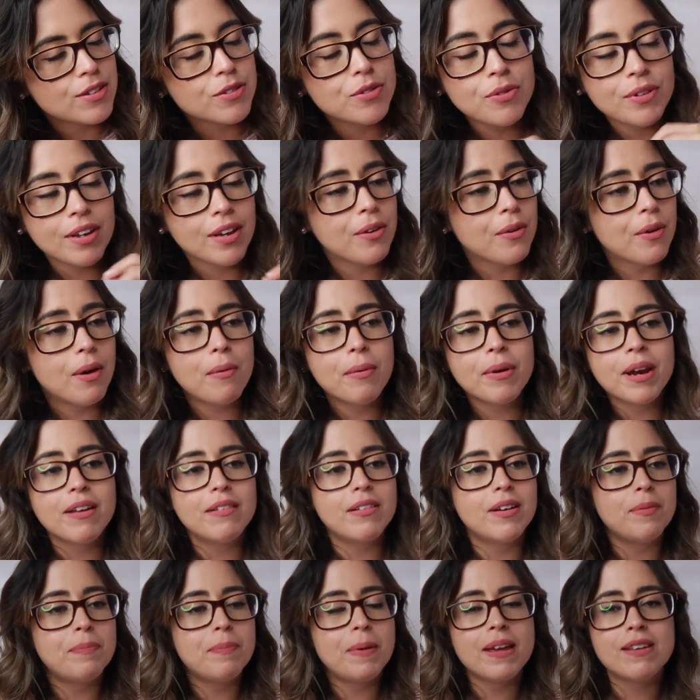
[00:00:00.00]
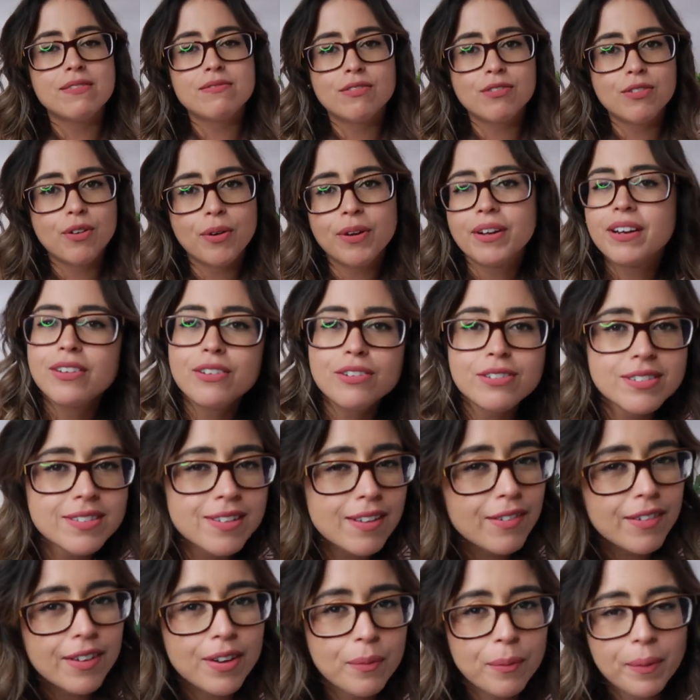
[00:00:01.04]
So you can go whatever pace you're going and you're
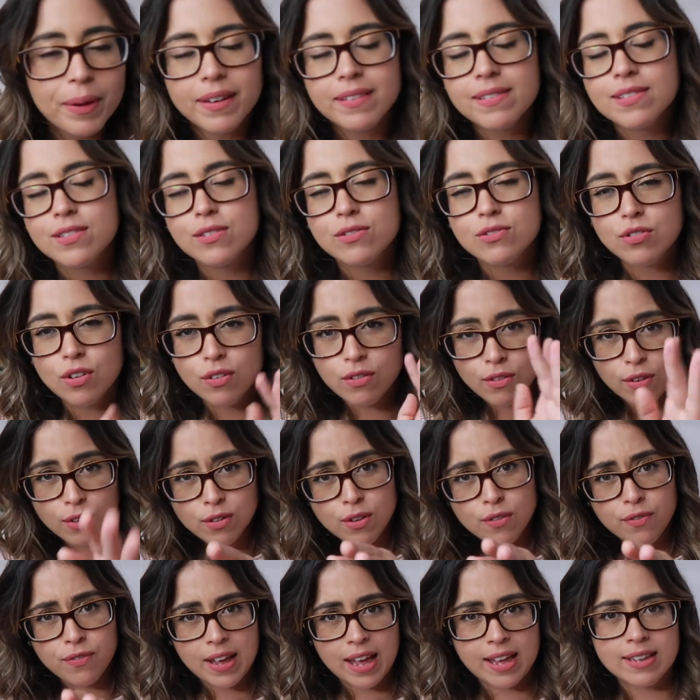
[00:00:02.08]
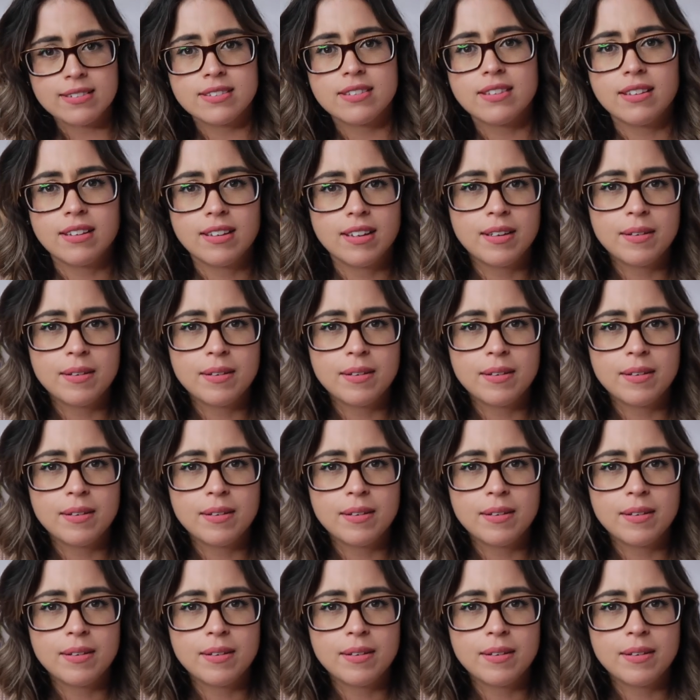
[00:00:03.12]
still gonna win. So don't go too fast.